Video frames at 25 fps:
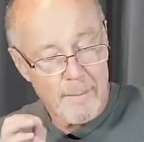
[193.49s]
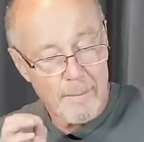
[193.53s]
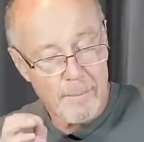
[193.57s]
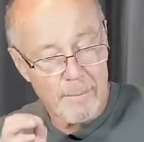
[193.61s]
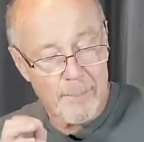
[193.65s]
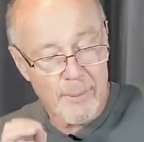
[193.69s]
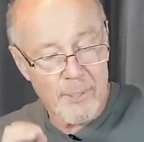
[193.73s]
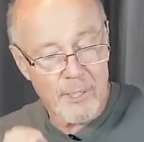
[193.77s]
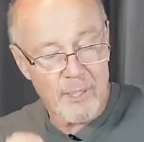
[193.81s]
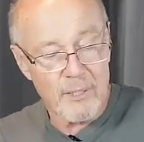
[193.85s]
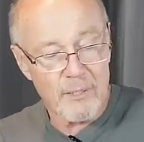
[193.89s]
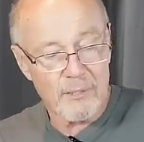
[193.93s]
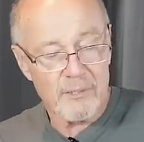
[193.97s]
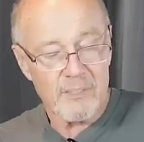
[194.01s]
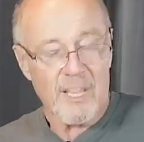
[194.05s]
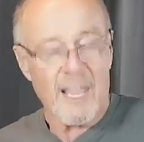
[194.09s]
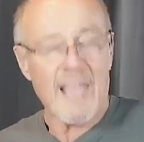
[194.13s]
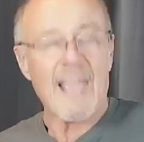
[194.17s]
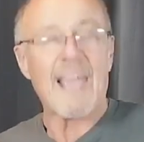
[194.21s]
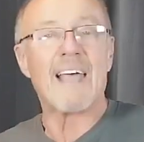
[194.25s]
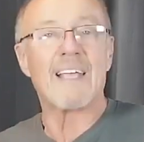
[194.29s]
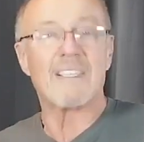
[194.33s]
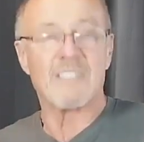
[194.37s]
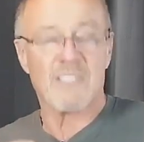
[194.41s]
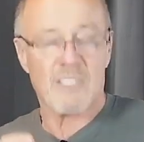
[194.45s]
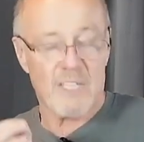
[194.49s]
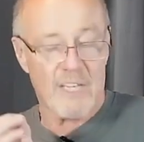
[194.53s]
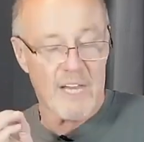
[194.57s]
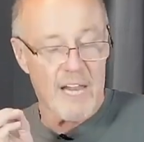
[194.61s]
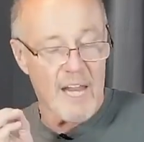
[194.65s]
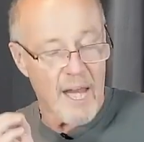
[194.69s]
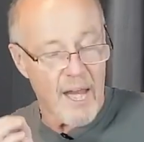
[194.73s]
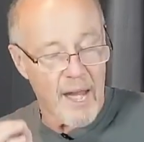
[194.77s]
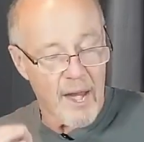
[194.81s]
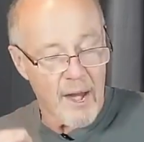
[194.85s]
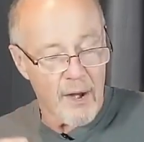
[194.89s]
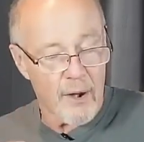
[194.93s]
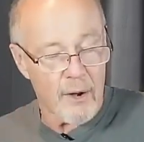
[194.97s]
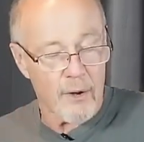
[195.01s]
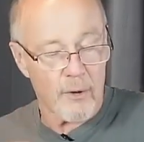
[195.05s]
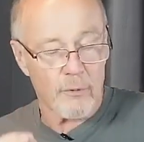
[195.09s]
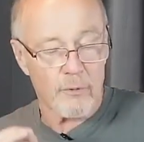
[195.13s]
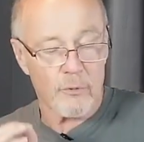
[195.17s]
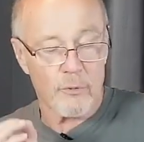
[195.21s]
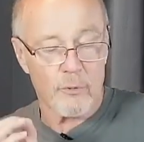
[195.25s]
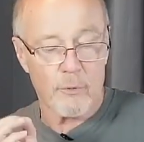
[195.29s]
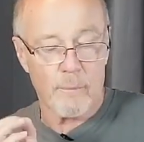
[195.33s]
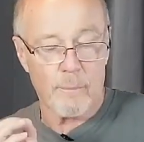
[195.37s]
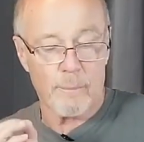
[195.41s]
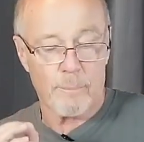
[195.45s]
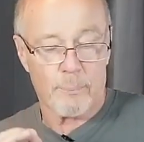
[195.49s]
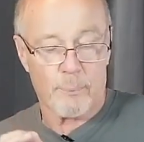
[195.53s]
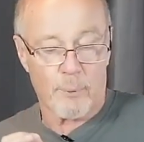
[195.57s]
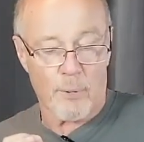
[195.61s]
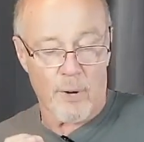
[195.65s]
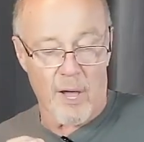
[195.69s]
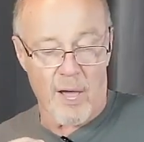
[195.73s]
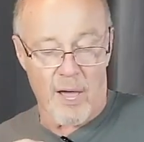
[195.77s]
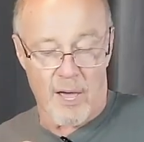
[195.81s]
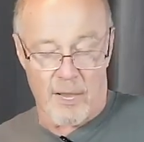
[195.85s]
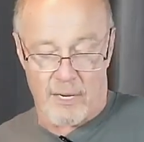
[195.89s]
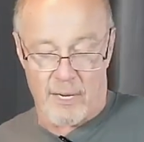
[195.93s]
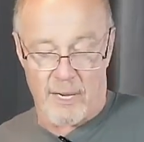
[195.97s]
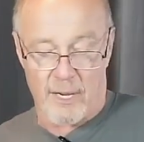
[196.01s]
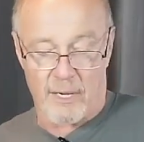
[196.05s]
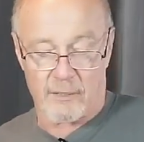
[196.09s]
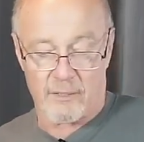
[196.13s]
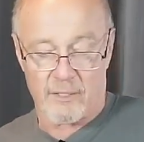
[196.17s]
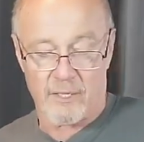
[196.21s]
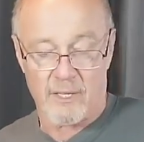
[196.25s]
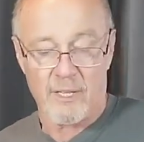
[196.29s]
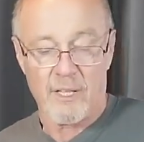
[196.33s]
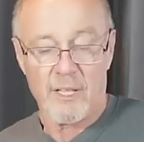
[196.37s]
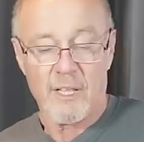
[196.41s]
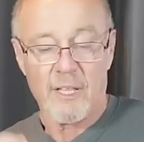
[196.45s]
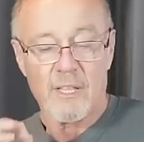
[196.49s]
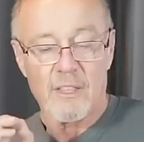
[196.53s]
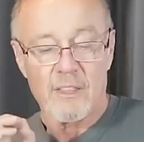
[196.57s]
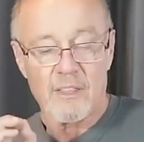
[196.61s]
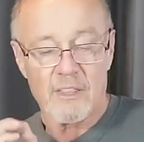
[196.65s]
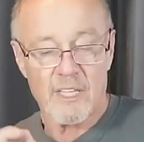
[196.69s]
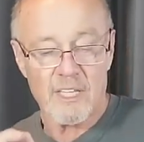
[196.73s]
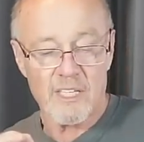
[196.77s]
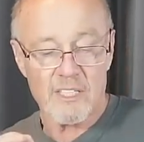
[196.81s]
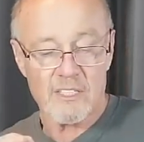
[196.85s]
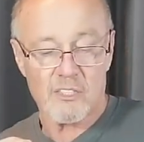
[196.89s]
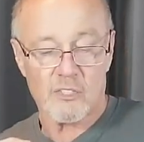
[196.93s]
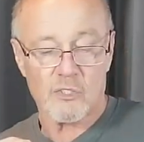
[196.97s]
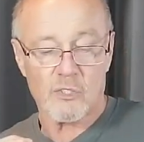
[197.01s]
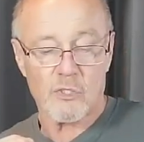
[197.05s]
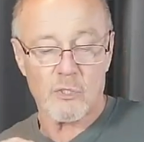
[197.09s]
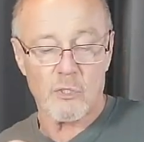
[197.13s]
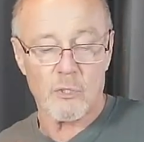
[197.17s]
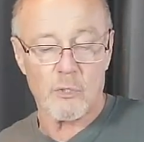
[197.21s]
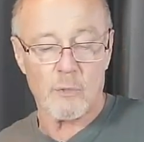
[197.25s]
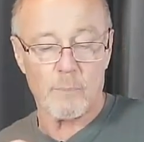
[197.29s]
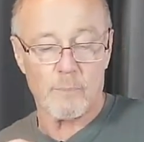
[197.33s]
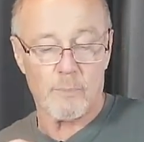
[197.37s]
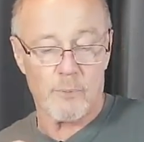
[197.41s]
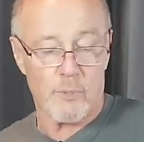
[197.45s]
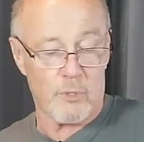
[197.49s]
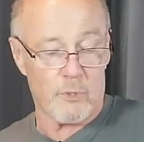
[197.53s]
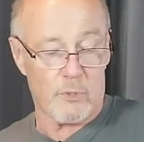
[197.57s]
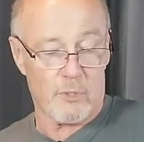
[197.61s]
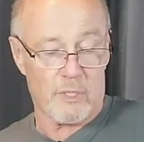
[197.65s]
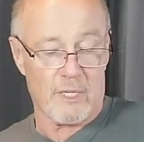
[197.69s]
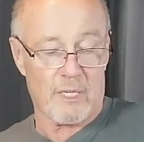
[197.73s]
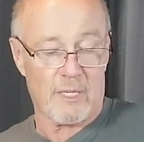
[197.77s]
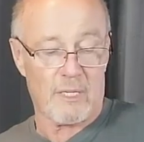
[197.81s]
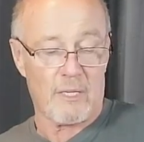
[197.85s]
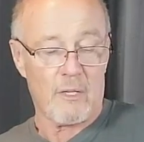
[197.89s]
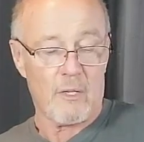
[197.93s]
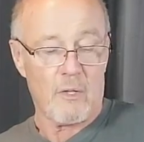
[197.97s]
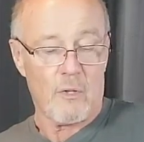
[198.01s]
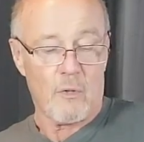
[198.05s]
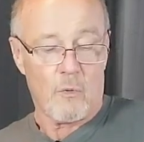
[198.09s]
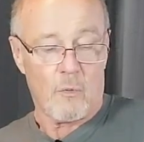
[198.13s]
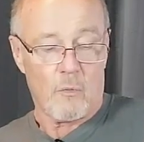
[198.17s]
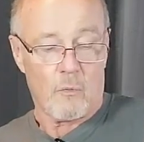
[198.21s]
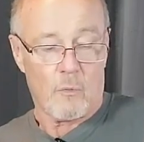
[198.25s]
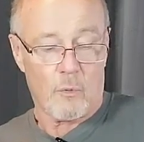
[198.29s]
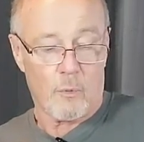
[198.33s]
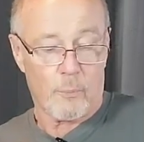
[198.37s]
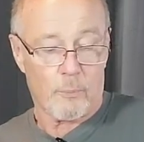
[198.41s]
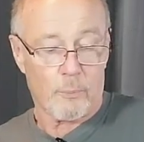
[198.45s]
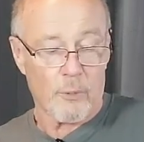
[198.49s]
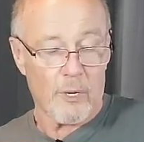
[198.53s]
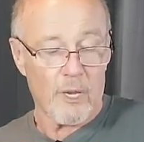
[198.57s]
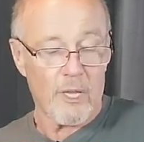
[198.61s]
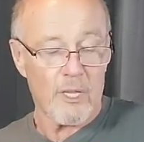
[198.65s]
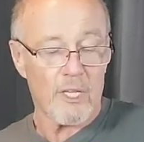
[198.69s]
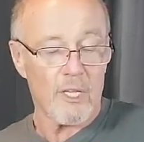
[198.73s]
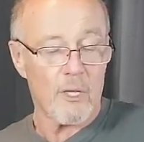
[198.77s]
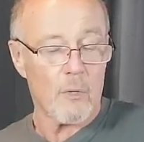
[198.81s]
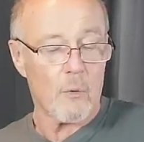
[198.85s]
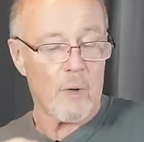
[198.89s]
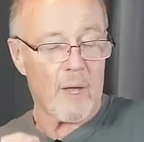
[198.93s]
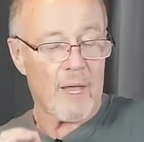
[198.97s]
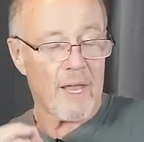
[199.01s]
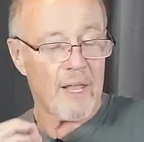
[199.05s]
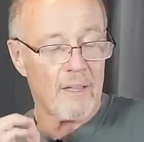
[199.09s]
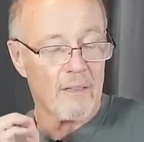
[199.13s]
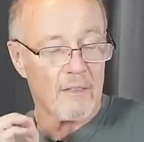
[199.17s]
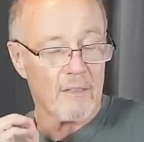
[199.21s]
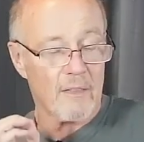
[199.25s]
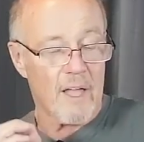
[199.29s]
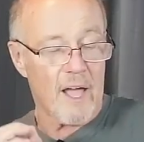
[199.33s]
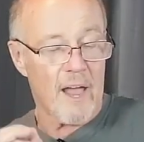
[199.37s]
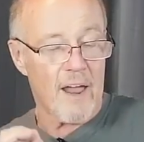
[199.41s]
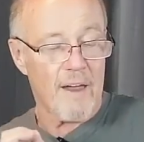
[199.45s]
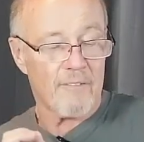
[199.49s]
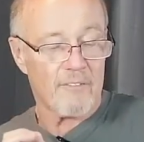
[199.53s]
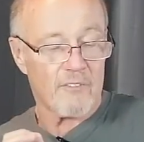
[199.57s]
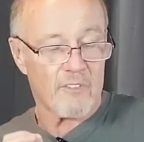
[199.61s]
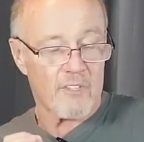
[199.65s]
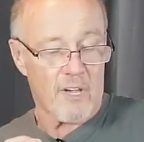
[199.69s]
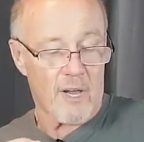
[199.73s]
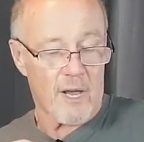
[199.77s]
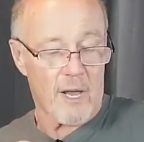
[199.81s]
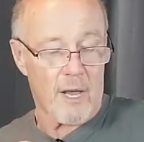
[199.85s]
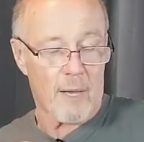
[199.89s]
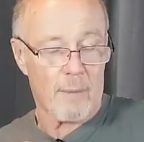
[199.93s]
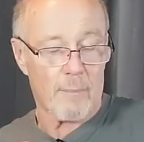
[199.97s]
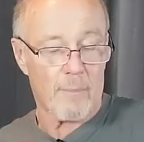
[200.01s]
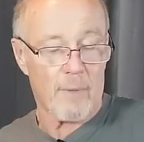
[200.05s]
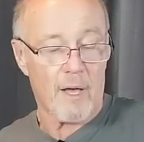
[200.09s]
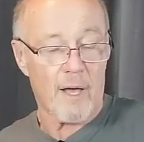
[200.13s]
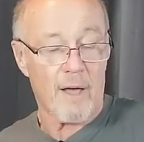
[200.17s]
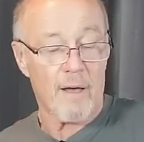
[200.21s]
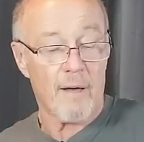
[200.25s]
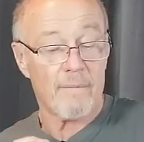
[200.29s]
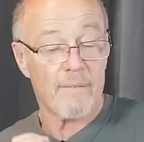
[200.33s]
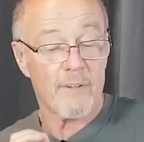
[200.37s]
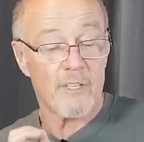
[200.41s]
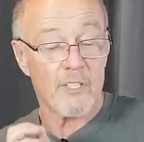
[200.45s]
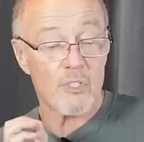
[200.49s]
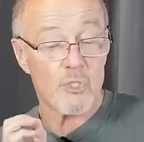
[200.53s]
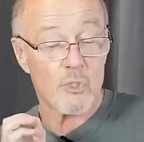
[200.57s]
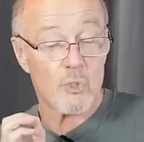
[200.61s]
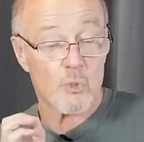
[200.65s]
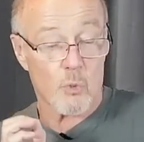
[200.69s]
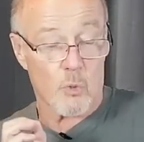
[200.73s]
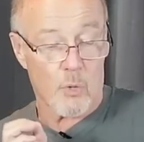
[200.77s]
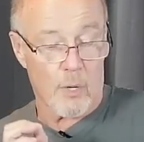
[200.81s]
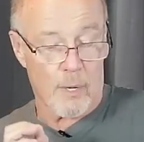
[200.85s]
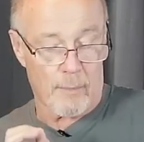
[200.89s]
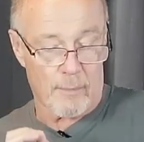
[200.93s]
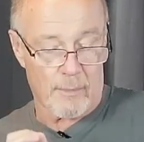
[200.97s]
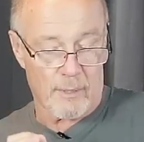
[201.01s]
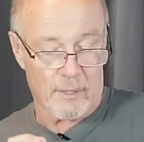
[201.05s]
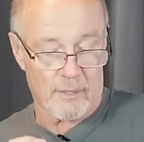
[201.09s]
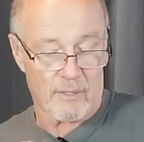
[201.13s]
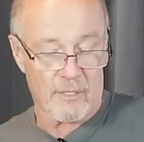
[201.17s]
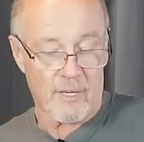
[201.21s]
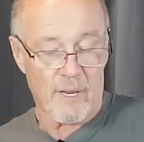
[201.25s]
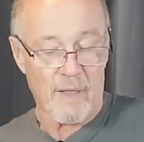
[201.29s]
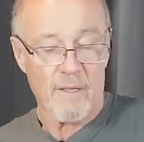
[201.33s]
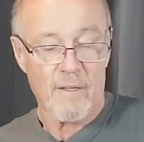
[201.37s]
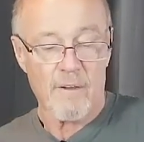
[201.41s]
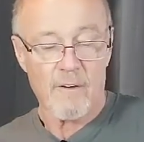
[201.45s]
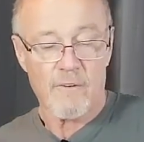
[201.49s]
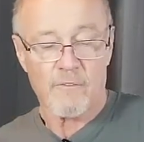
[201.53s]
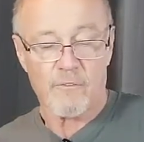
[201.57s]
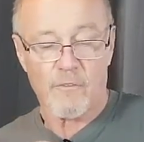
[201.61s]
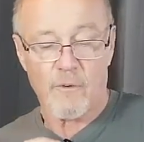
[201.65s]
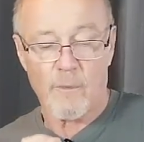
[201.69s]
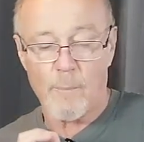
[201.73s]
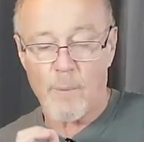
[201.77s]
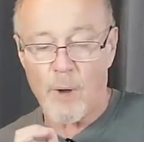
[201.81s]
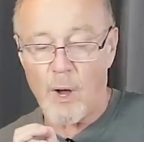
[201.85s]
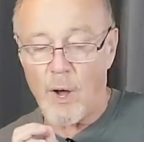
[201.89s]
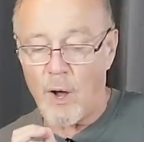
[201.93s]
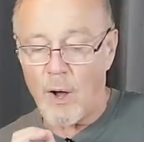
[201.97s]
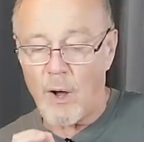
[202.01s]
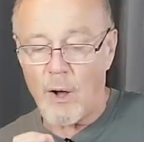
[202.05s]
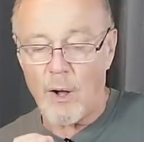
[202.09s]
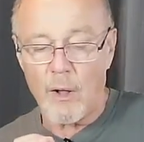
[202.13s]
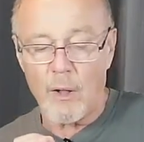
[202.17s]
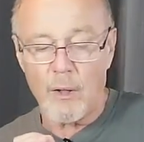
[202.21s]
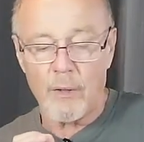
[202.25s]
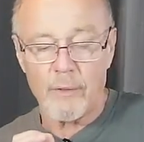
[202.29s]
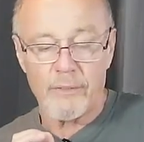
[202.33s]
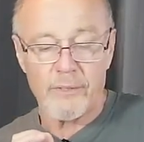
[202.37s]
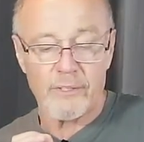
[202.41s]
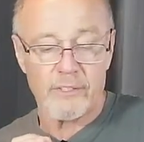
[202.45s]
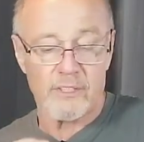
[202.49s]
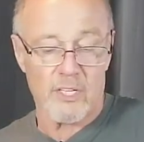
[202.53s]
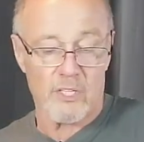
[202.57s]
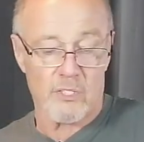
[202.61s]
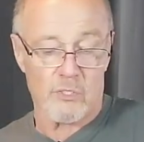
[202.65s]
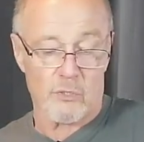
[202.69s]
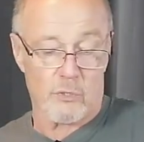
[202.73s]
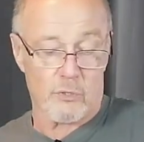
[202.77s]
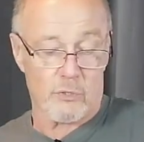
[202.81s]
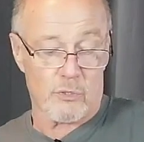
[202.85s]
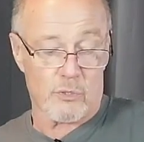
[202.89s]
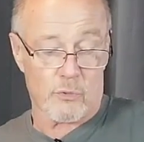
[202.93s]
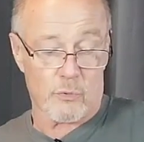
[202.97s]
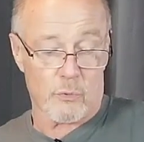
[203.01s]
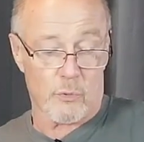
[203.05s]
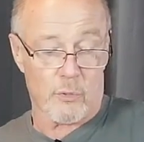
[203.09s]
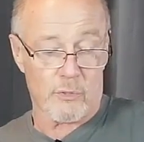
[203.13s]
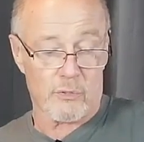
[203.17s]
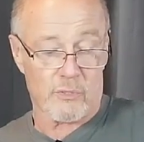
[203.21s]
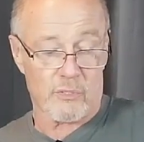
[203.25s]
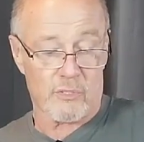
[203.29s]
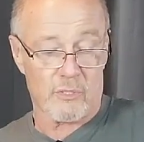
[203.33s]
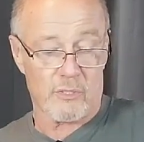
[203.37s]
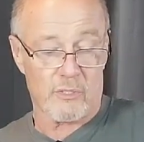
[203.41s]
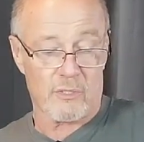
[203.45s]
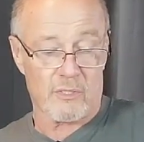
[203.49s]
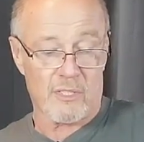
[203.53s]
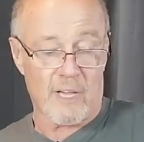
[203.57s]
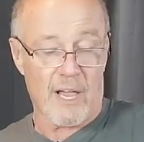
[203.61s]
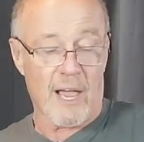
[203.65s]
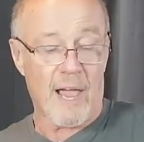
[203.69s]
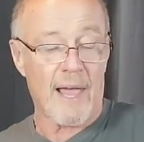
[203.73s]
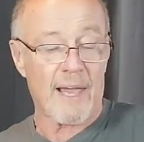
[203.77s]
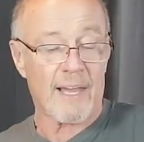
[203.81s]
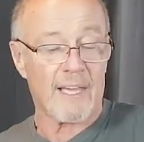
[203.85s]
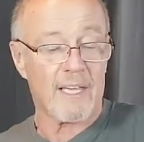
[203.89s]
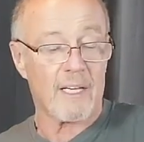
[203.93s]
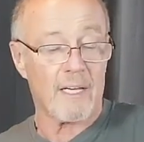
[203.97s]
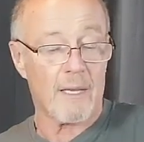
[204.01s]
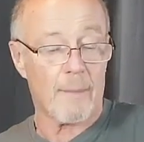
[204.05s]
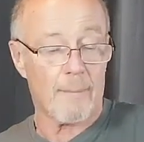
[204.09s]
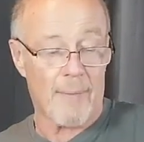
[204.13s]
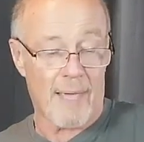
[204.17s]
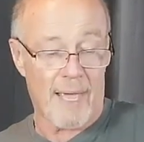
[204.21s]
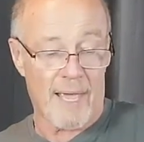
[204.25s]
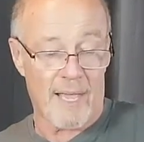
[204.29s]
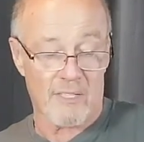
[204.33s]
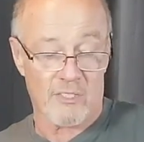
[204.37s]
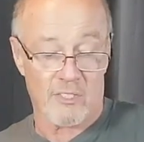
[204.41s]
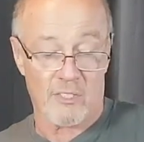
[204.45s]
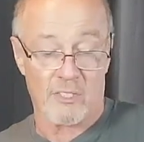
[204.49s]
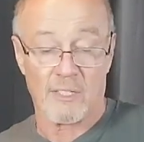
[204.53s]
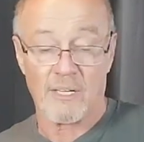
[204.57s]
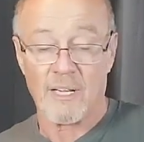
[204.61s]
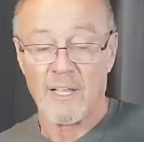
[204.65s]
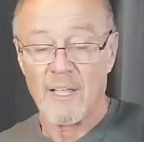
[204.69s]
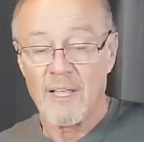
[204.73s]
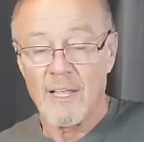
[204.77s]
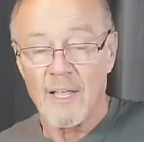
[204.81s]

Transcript: Built as an heirloom product, this tube beauty will bring you a lifetime of enjoyment from all the digital sources I can imagine."